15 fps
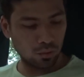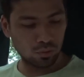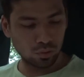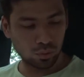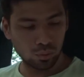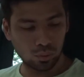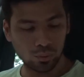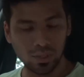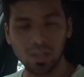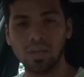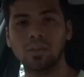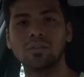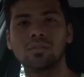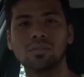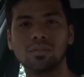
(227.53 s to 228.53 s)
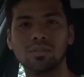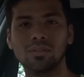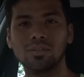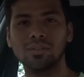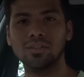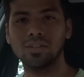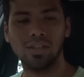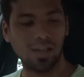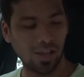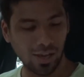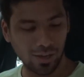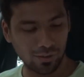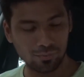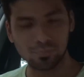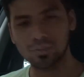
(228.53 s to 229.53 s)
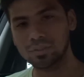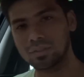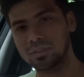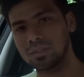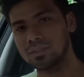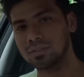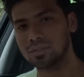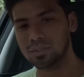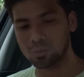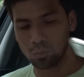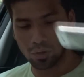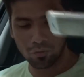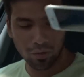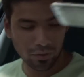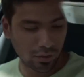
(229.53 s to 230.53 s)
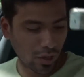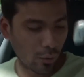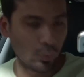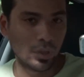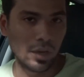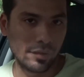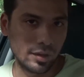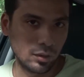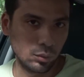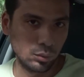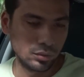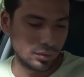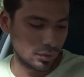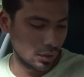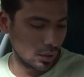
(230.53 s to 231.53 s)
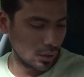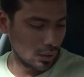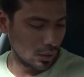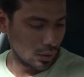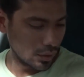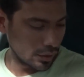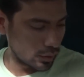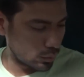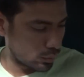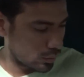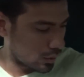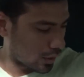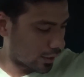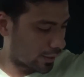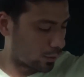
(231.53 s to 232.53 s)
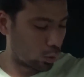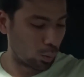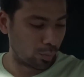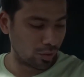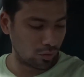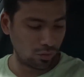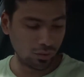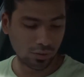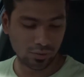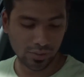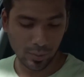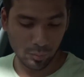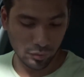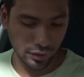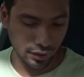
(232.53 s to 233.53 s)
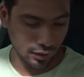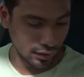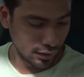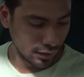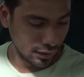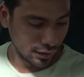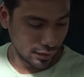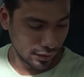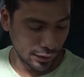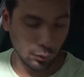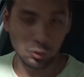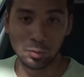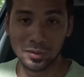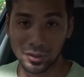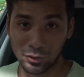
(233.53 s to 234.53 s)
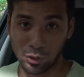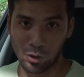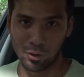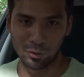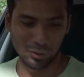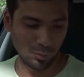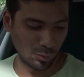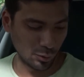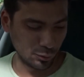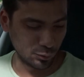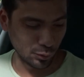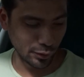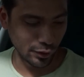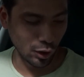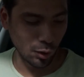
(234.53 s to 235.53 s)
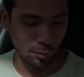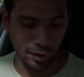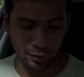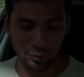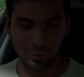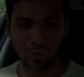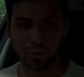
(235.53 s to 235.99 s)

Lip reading: So yeah, guys, hey, this is one friend that I would never lose, you know. I hope he feels the same way. He was busy talking to someone, so he got back to